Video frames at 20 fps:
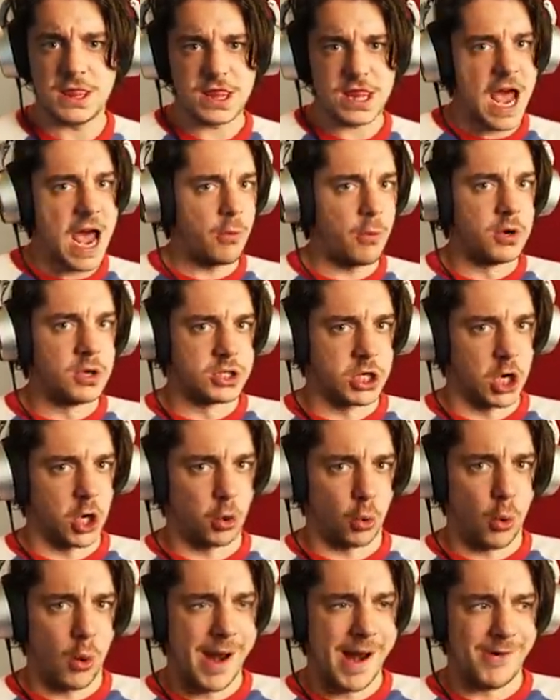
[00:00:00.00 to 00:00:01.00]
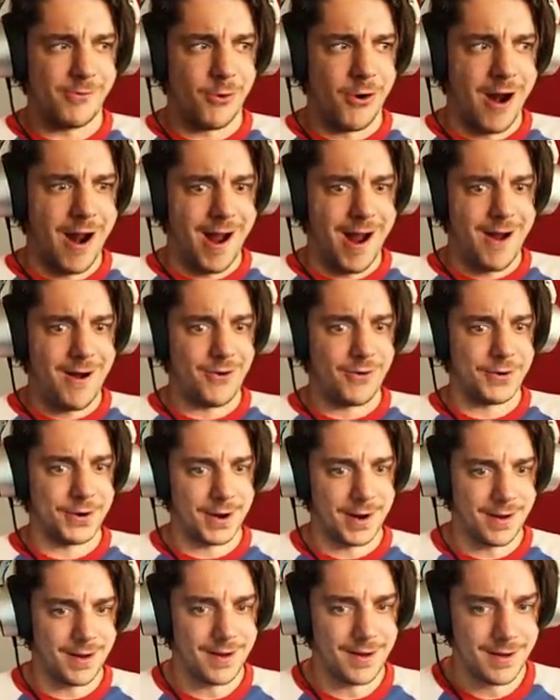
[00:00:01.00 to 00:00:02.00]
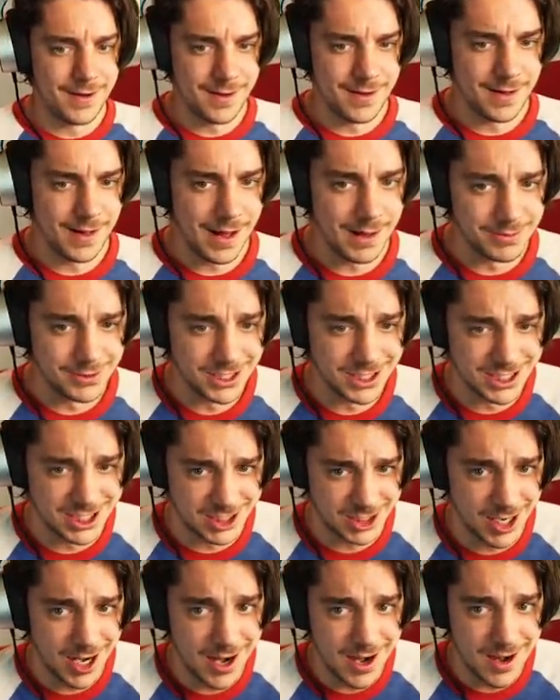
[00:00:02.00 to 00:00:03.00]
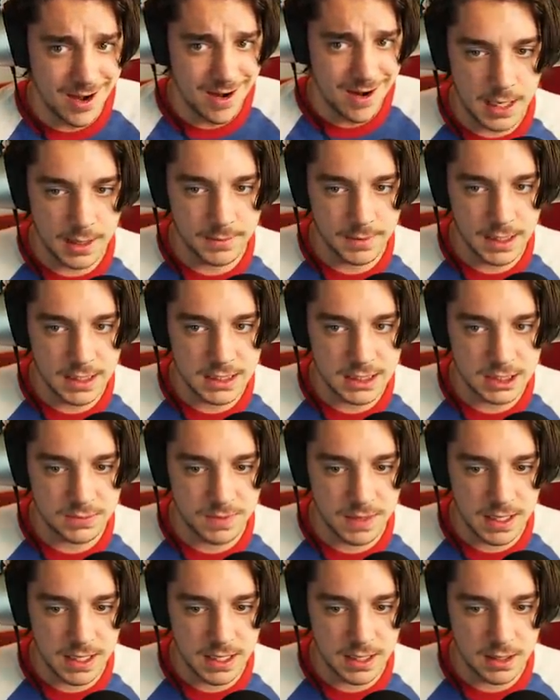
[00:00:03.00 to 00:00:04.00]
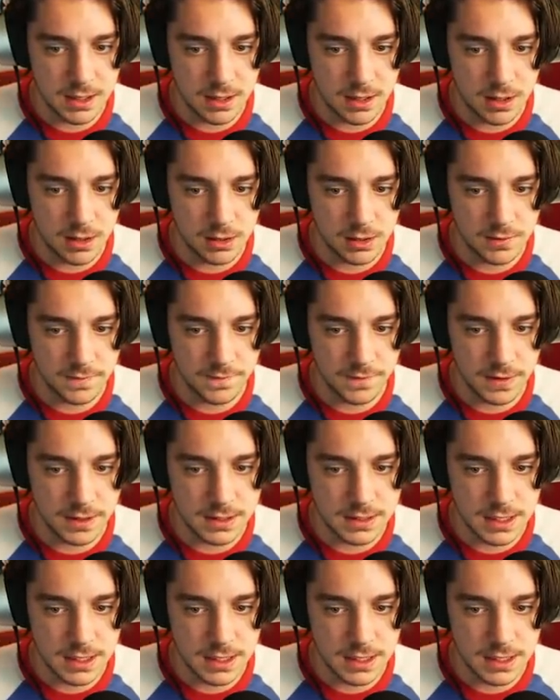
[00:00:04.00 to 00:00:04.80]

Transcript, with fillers: That was a great round. I'm just saying. I'm gonna spend all of the